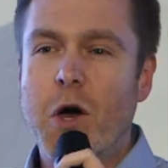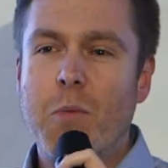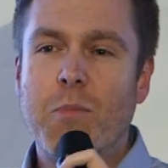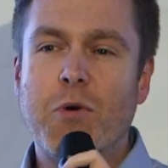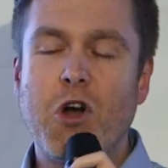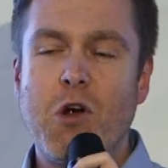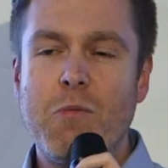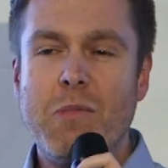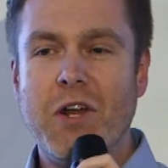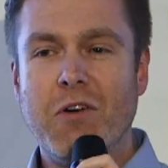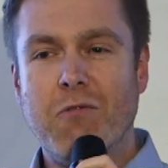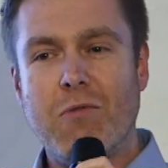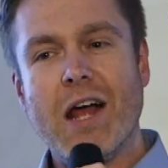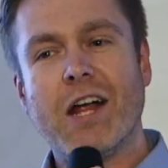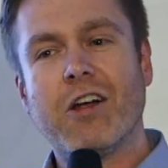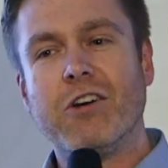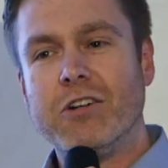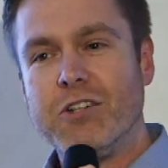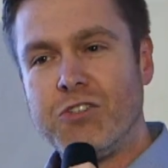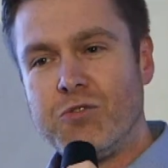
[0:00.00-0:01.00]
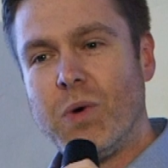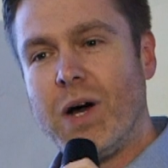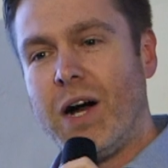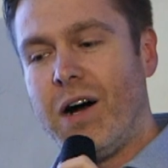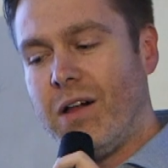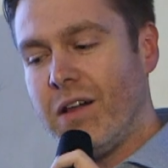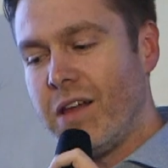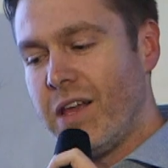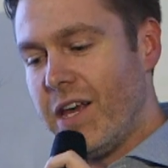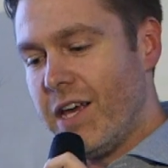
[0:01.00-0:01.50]
permanent record as
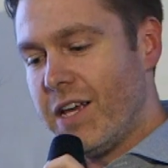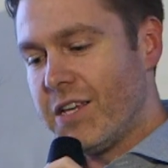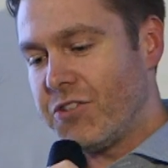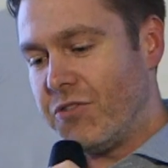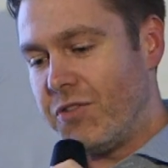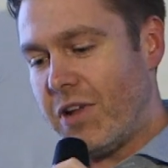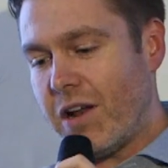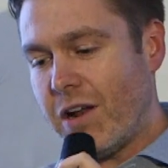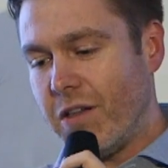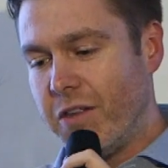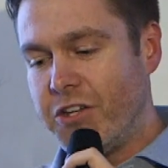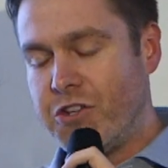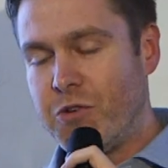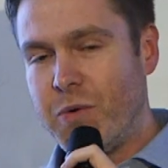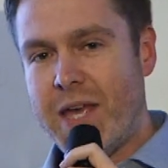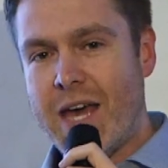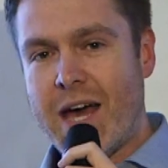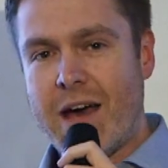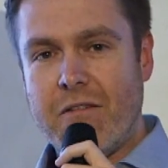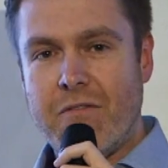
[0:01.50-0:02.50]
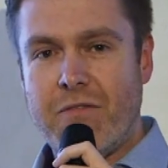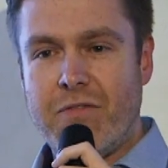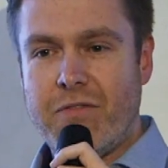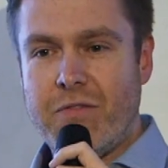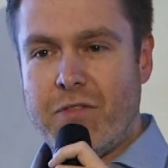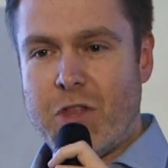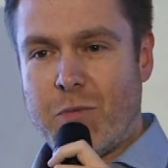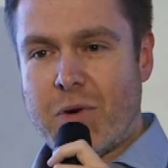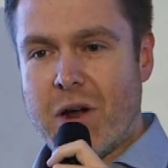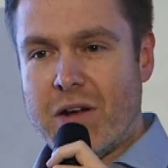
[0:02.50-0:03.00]
well. So not only do we have
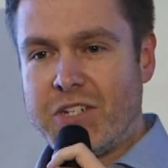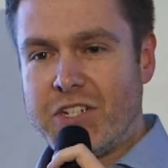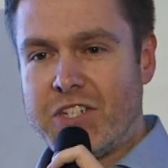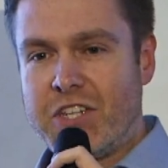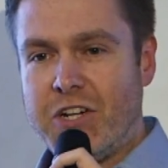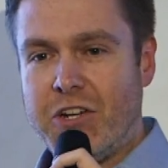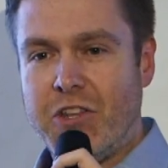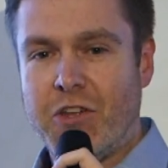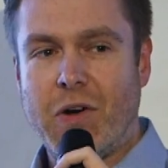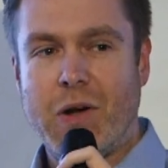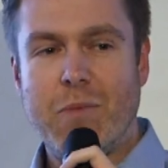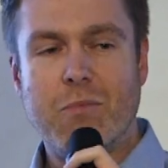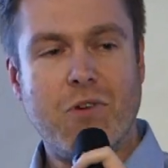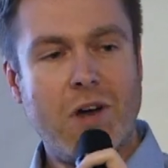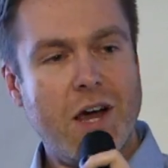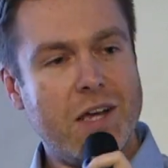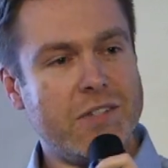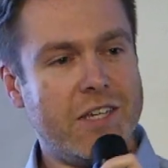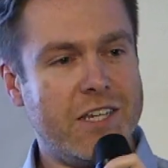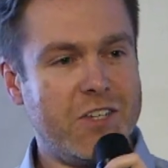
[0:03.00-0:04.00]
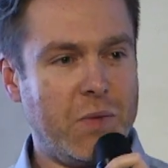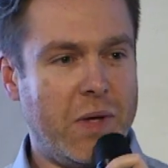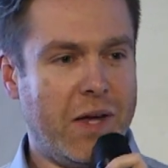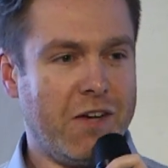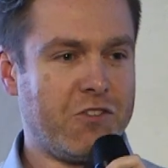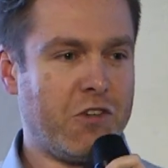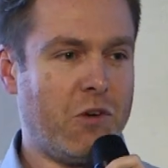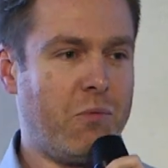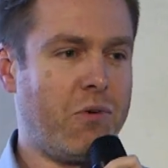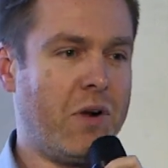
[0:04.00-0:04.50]
the projects here that are in process, we
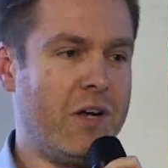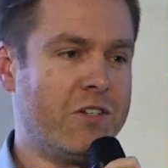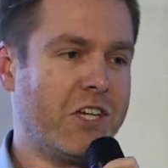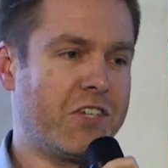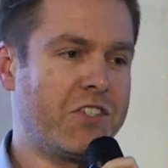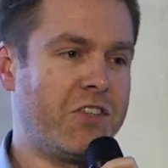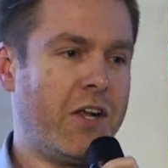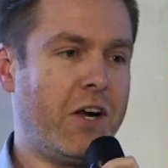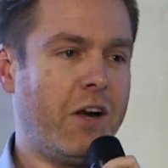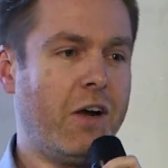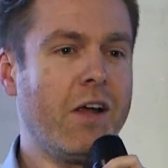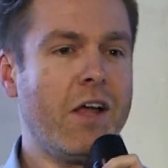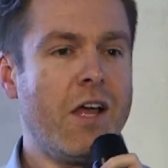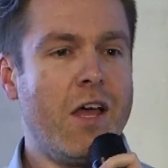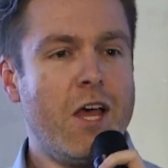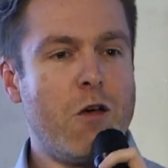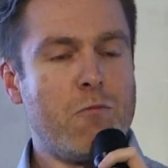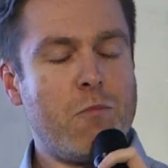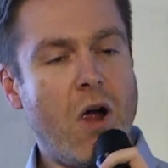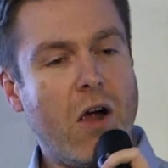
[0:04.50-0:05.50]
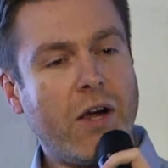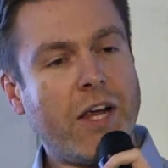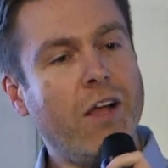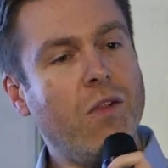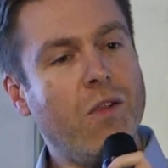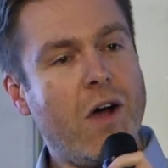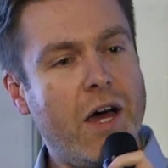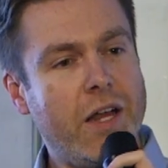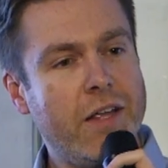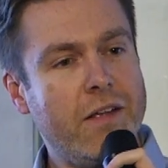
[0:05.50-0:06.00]
also have projects that are
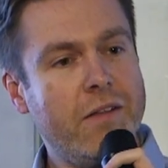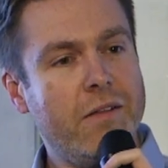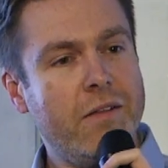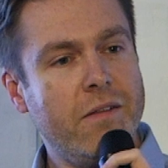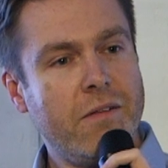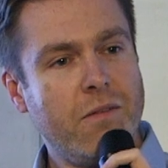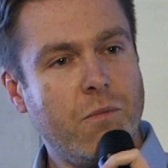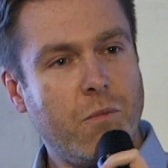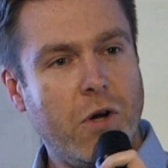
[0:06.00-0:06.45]
parking lotted,